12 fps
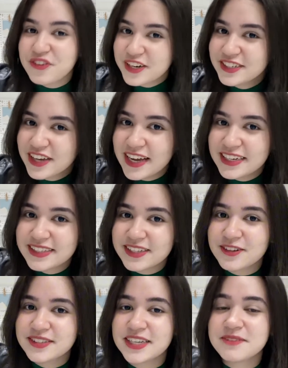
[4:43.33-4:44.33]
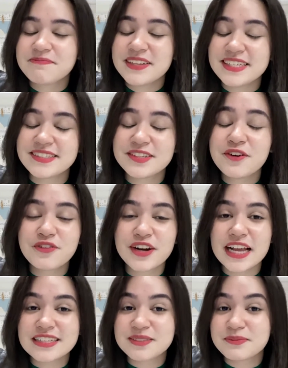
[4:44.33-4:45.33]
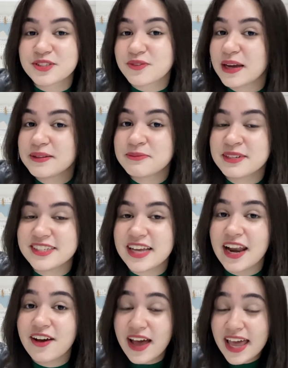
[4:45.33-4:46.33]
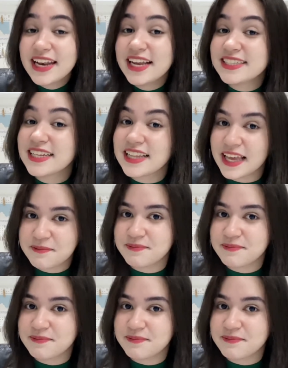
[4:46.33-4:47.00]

you're enjoying this content, please don't forget to subscribe to my channel and hit the like